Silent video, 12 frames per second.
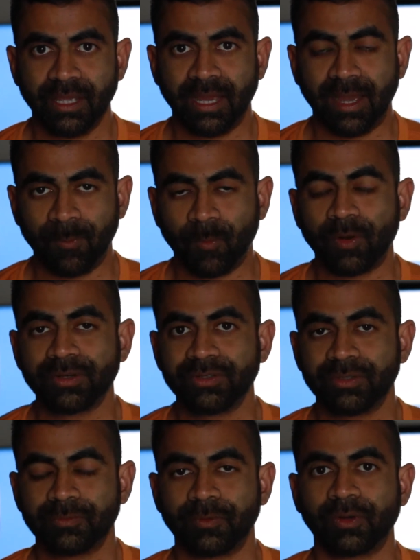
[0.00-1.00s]
I want you
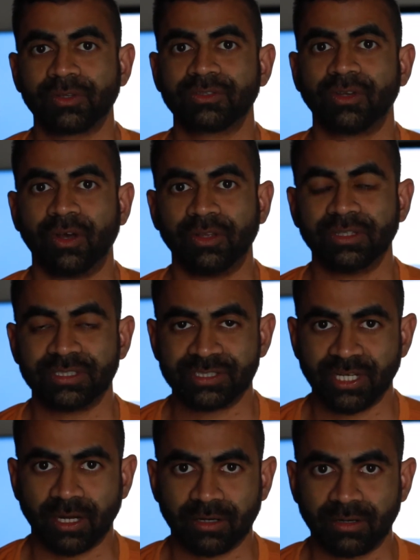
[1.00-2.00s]
to focus on the
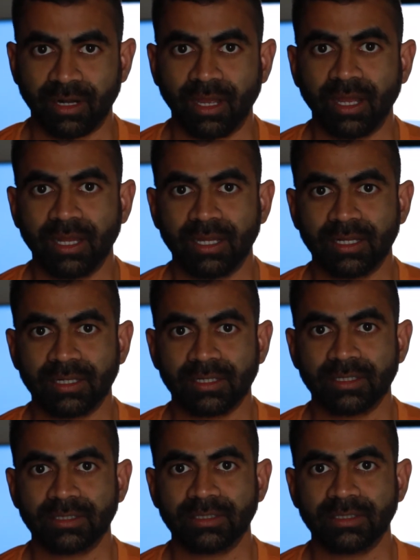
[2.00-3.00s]
chakra
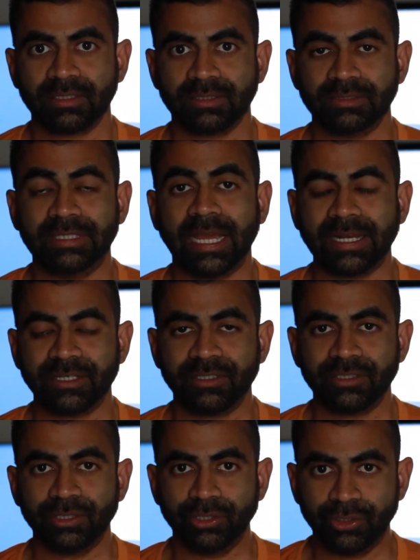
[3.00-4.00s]
that
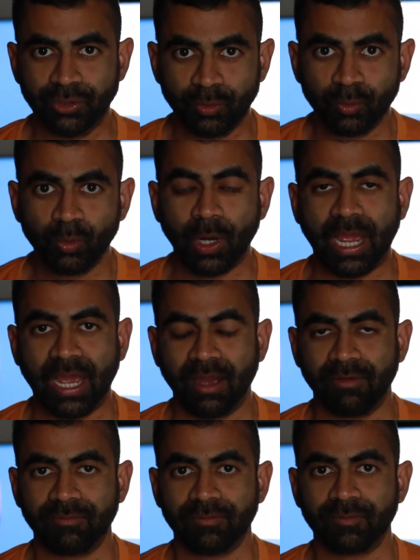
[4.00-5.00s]
you
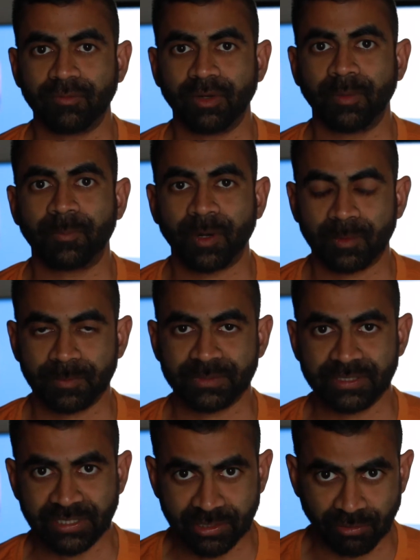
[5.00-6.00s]
have a
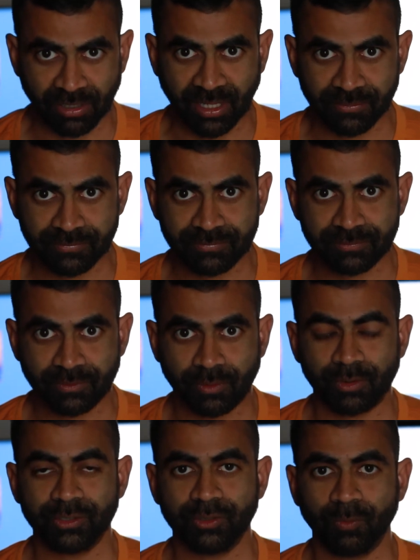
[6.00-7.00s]
purpose in your life,
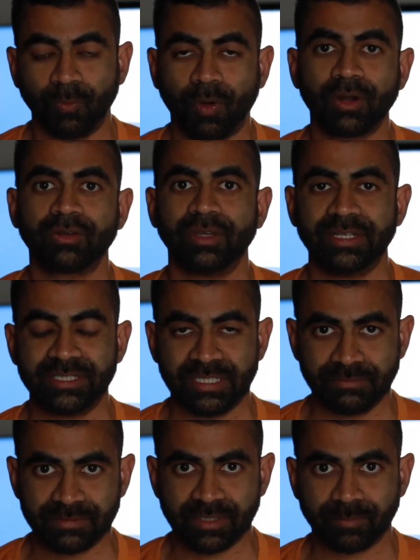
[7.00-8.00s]
or you want to
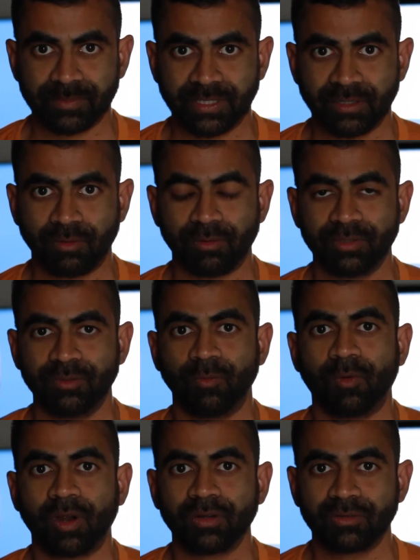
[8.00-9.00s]
achieve something, or you
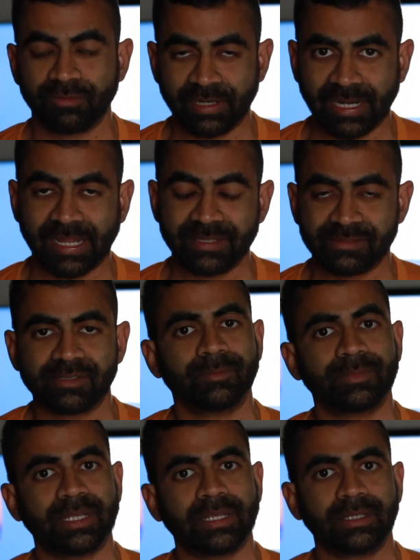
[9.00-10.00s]
want to realize
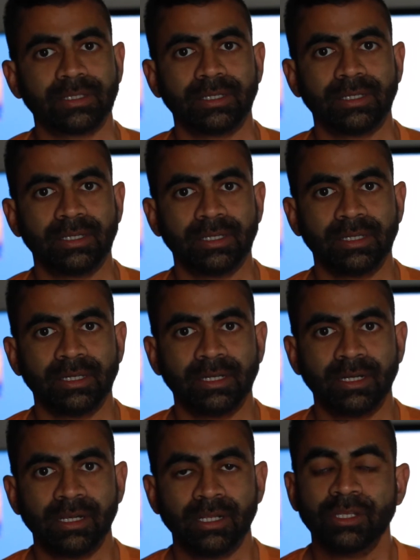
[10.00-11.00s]
something.
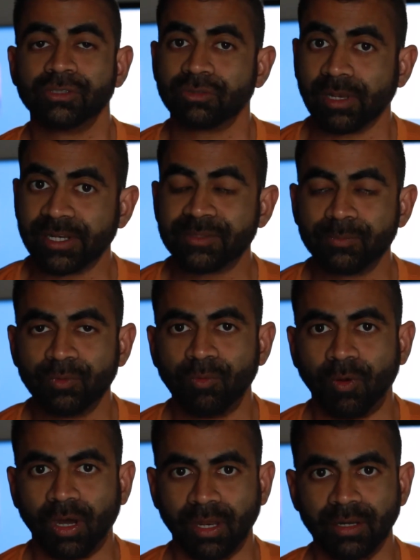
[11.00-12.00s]
So let's
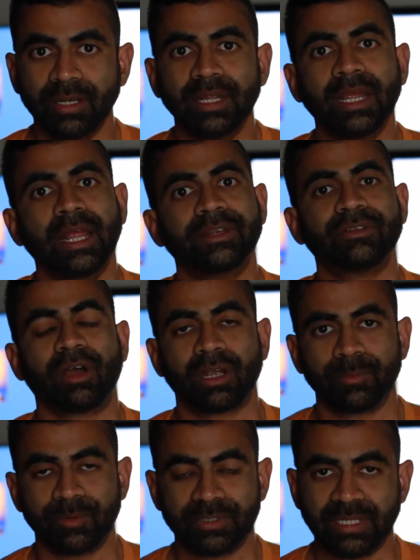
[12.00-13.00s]
move on and talk
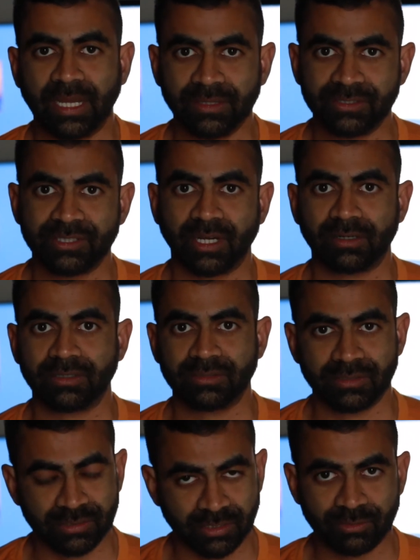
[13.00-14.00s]
about the other chakras
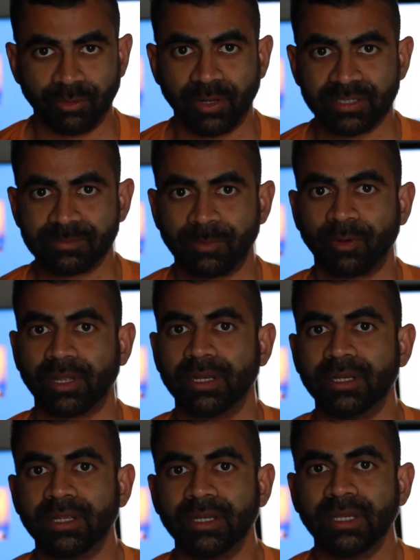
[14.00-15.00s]
that Sadhguru has
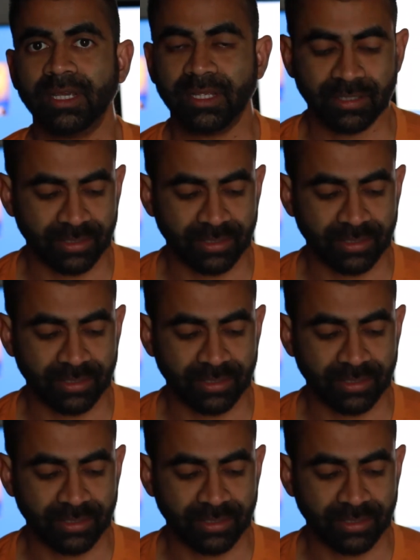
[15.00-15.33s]
spoken in